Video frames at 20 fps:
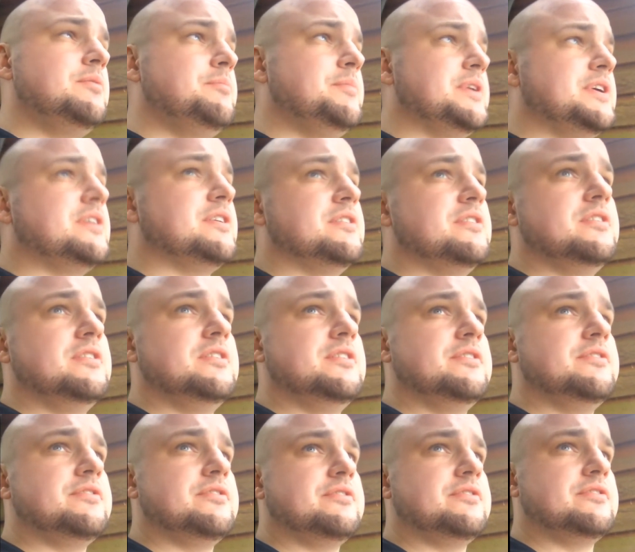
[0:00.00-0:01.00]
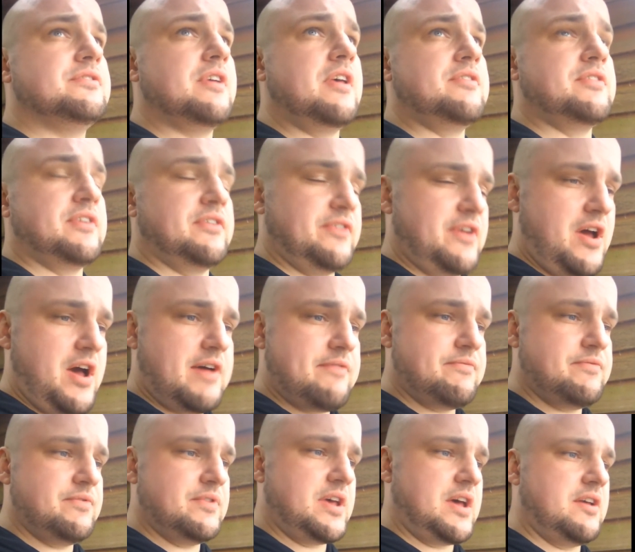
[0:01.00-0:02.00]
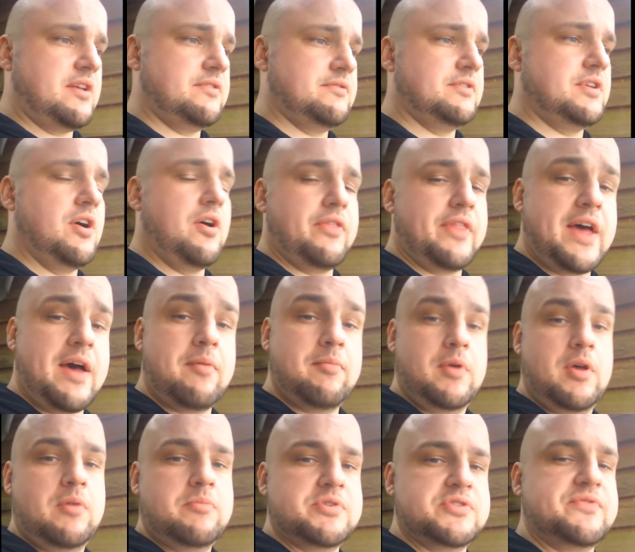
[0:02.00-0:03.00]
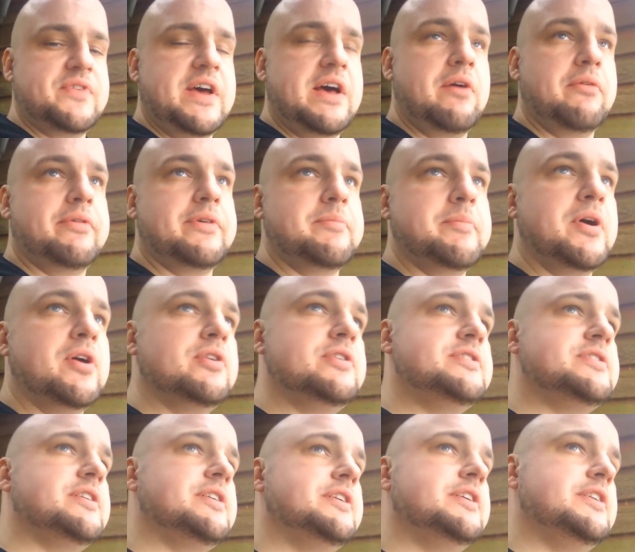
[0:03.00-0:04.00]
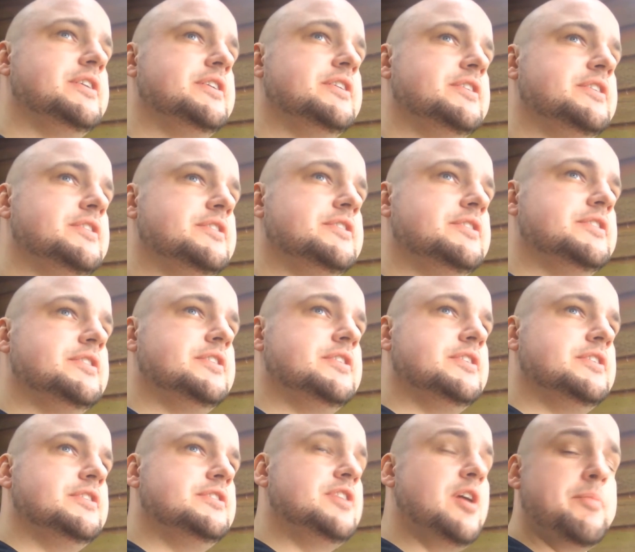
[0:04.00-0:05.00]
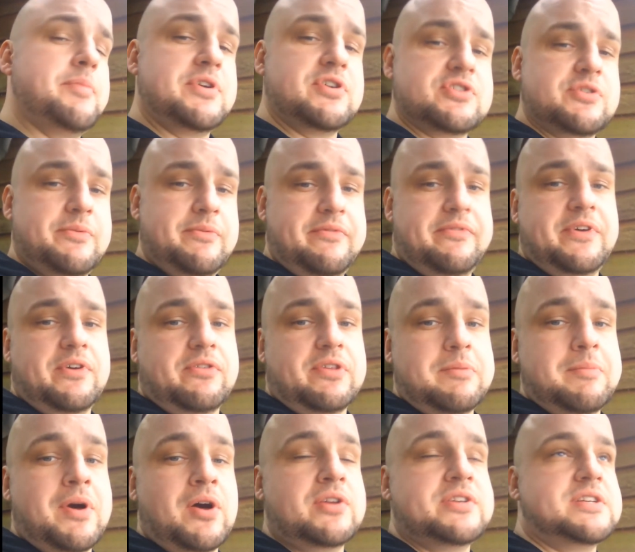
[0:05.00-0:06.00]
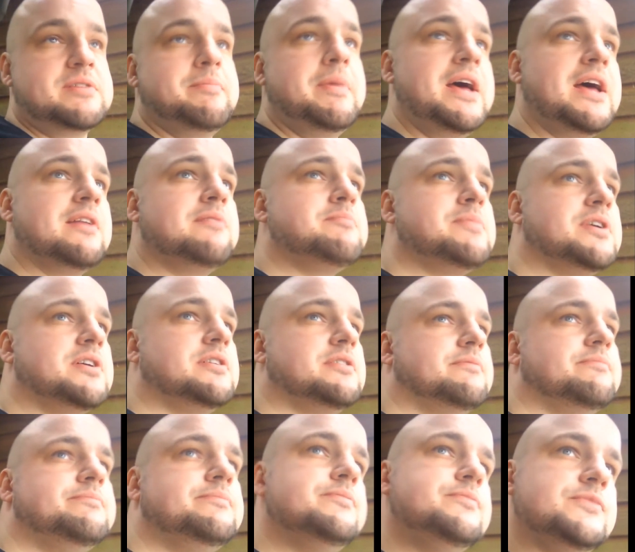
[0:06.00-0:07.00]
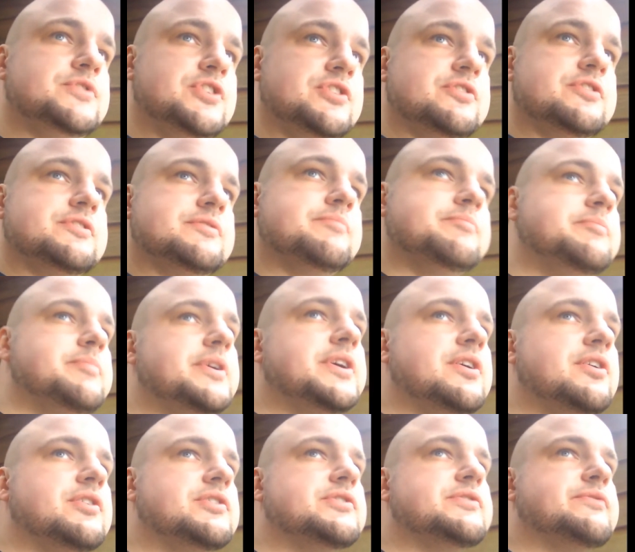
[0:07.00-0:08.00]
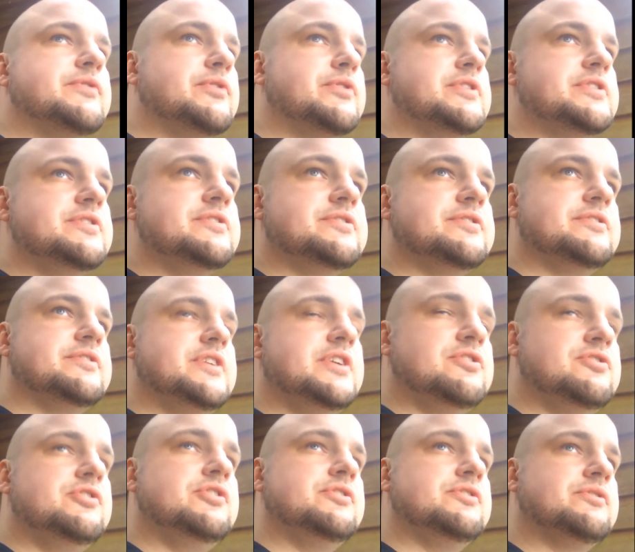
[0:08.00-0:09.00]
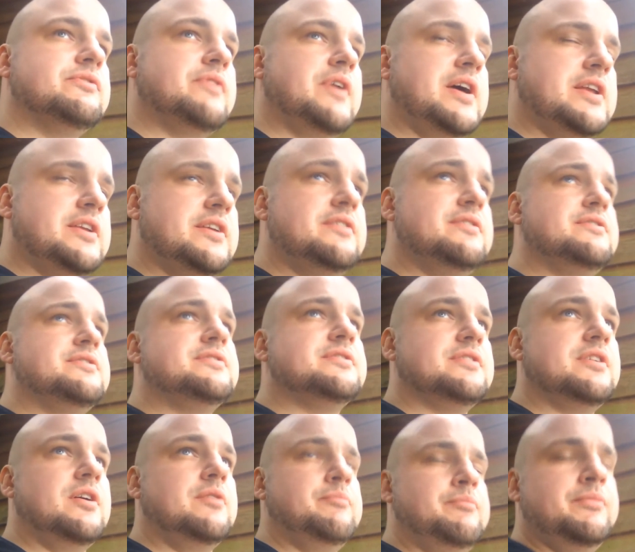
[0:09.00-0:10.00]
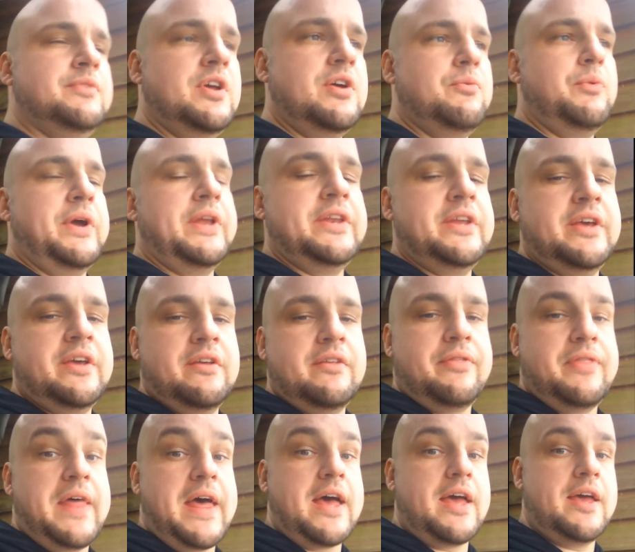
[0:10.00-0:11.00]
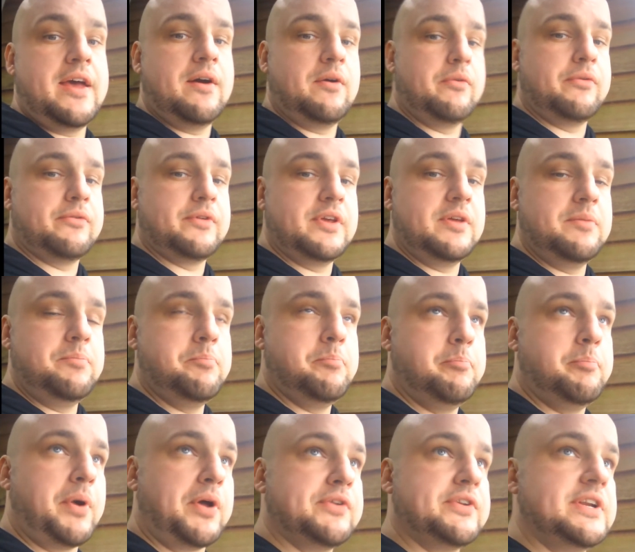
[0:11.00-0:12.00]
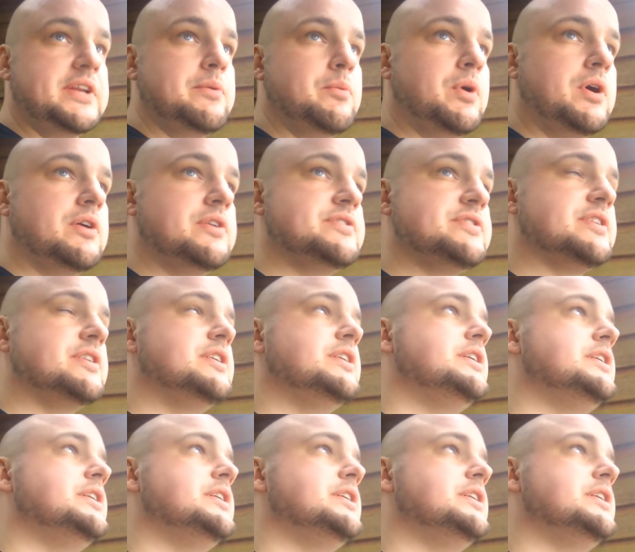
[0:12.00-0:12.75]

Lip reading: Because, as you can see, I haven't got that much of a healthy mind. Not because I'm a filthy-minded man, but just because of all these issues I've had, and I'm nowhere near that healthy, bodily-wise.